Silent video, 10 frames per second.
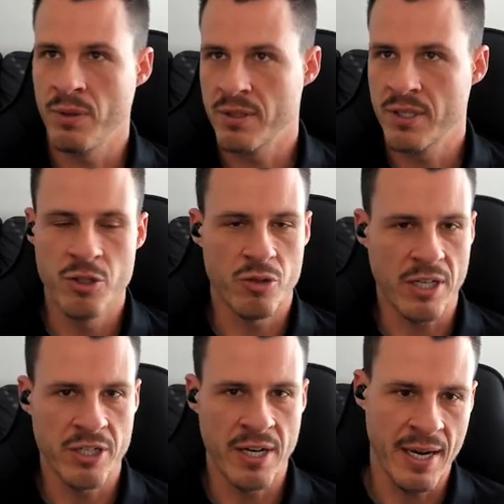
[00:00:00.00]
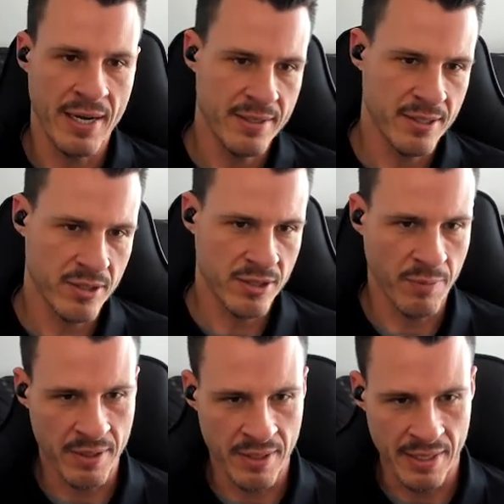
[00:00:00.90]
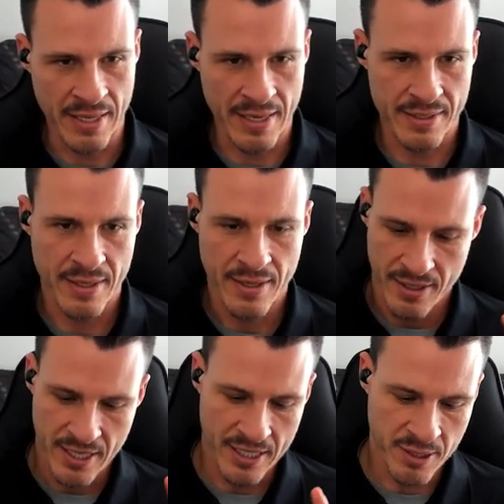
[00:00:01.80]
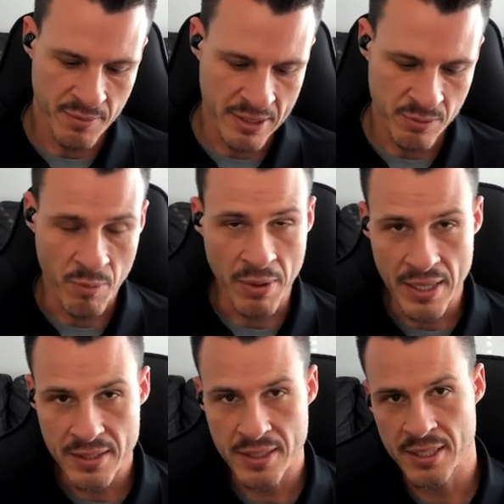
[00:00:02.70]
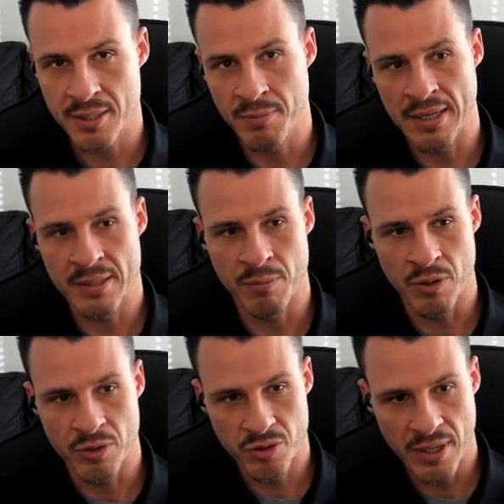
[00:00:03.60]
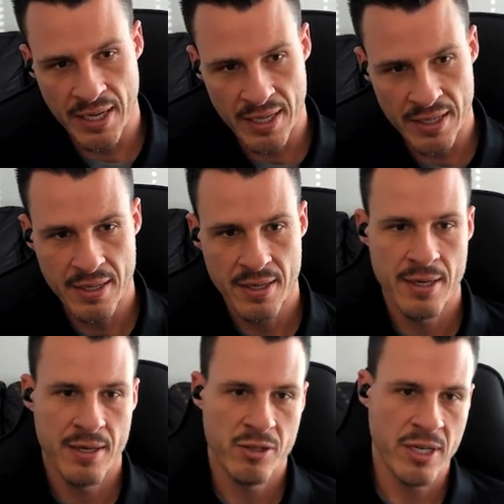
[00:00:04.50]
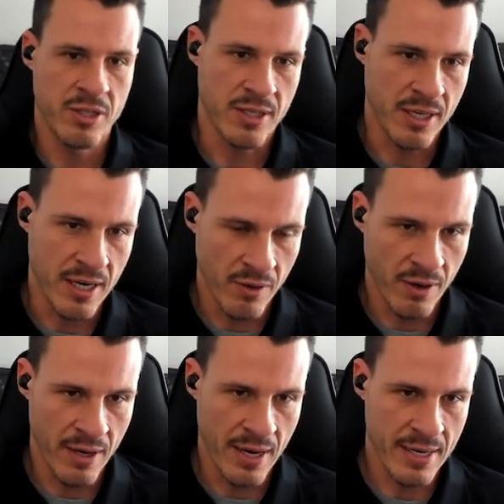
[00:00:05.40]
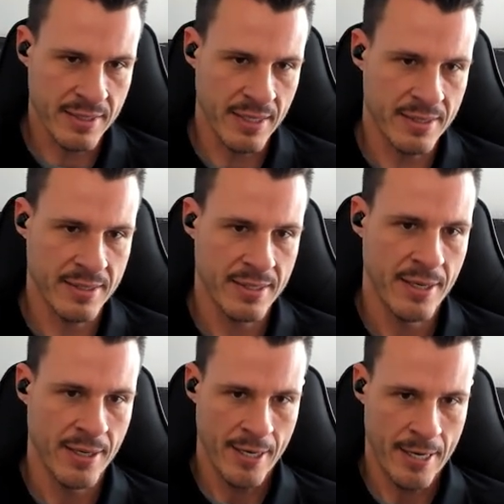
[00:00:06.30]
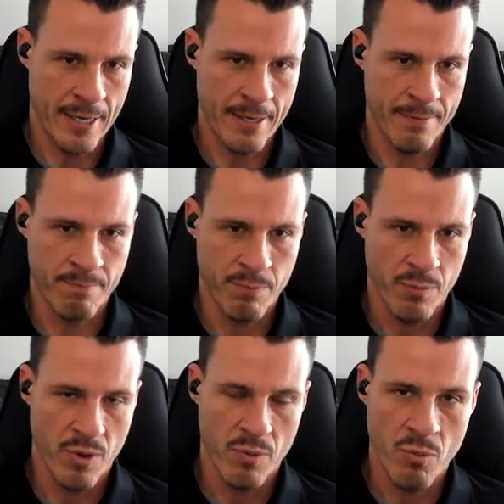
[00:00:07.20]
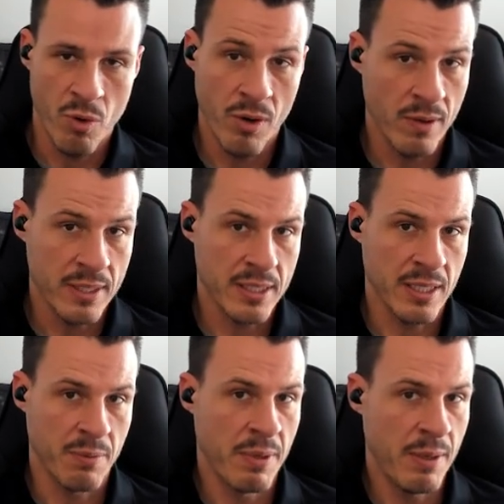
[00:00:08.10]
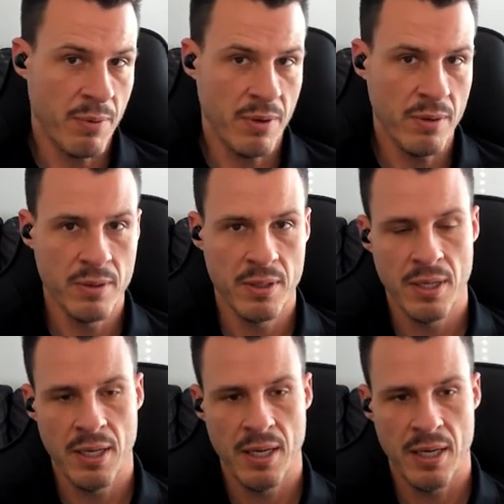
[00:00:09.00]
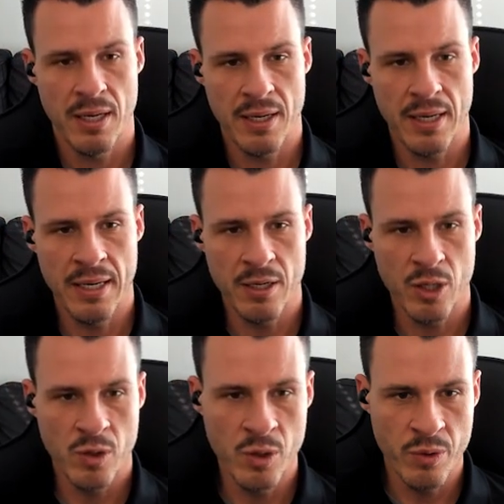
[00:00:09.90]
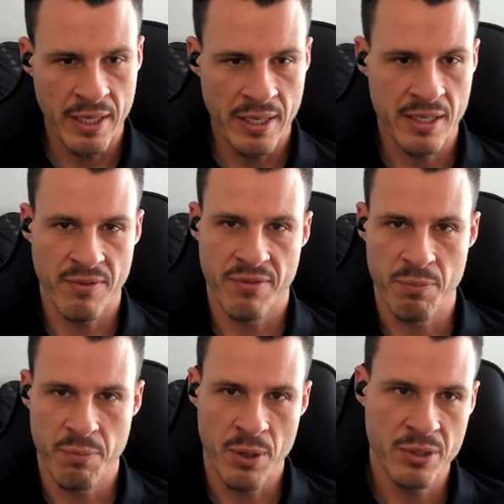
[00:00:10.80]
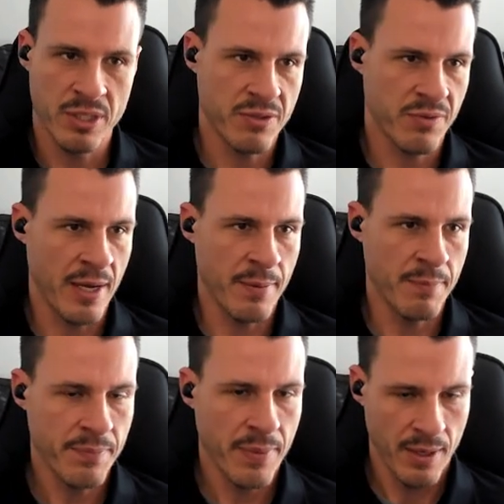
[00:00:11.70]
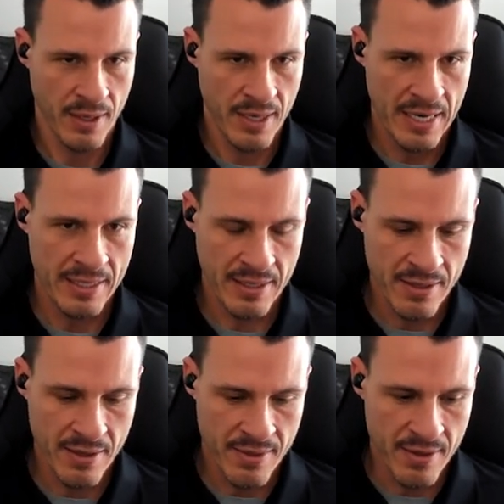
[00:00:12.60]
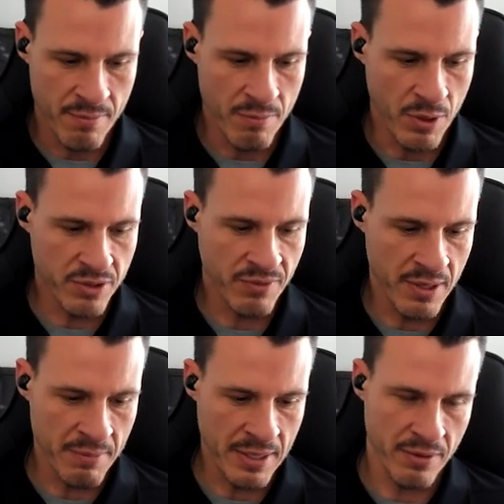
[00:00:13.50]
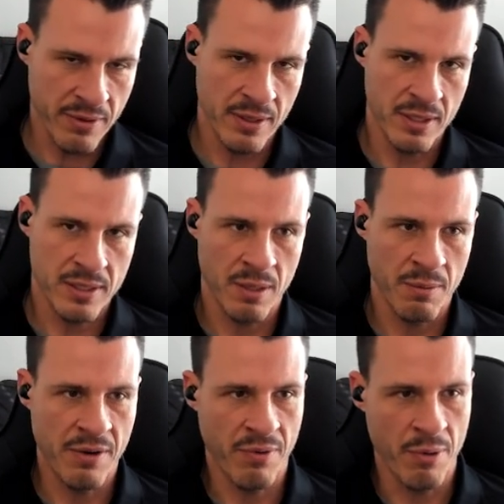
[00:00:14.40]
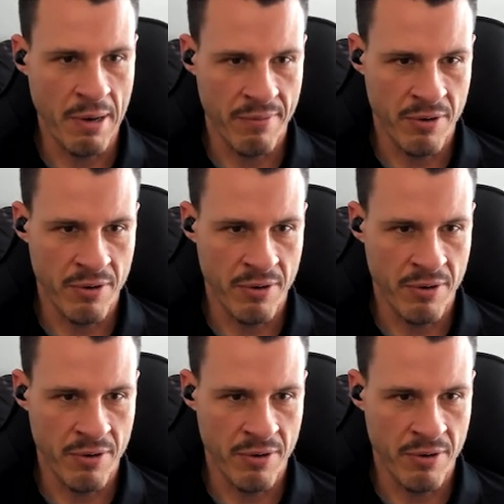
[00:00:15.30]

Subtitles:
construction ahead, something like that. Customizable bus, customizable train, change the color on assets, more realistic people, including different poses for them. And then the most fundamental thing that's going to be different about